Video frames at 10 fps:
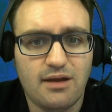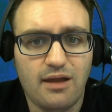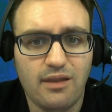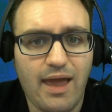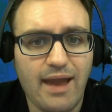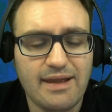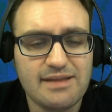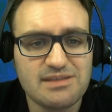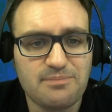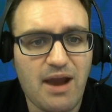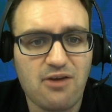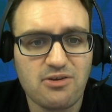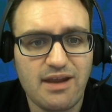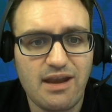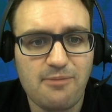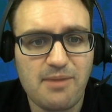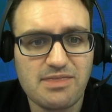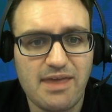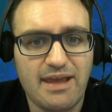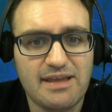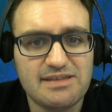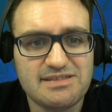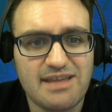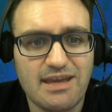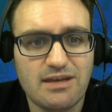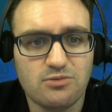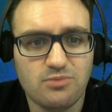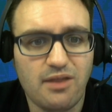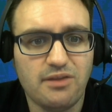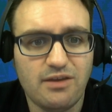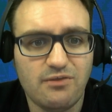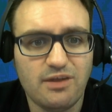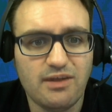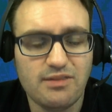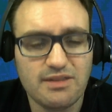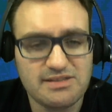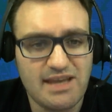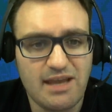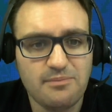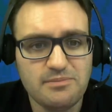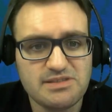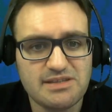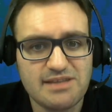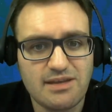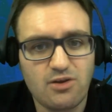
alliance and power dynamic that has stayed relatively the same since then.